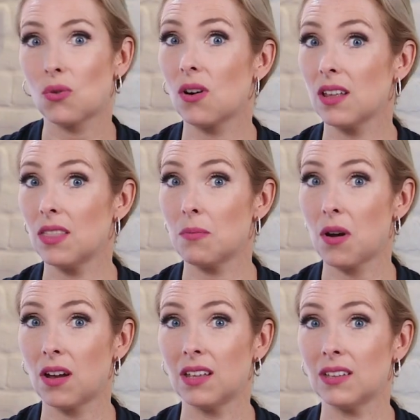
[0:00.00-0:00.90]
stored in the
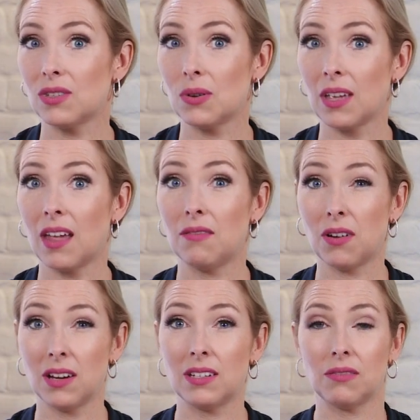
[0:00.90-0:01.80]
body. So again,
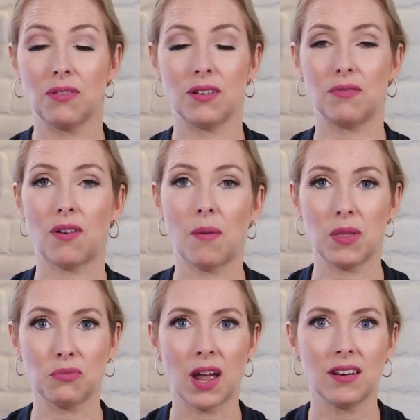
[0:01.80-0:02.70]
very different from
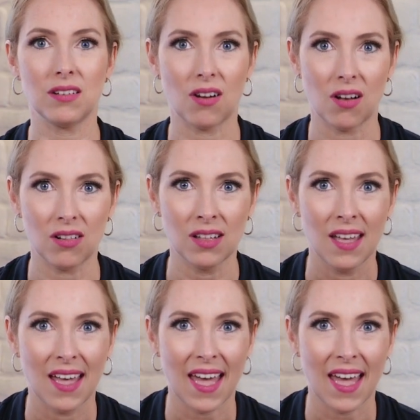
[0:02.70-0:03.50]
the retinol